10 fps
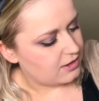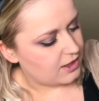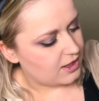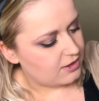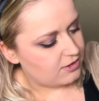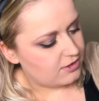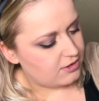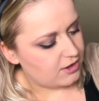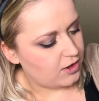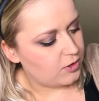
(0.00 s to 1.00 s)
That is
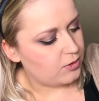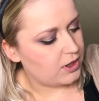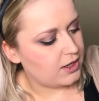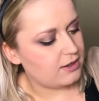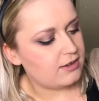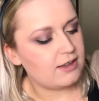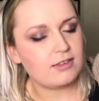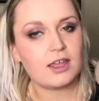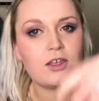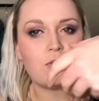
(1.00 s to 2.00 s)
so nice.
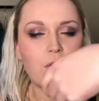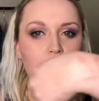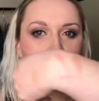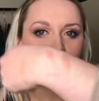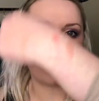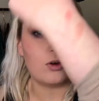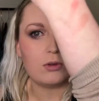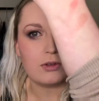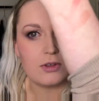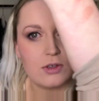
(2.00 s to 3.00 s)
It's like a rose
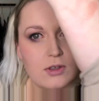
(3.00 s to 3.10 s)
gold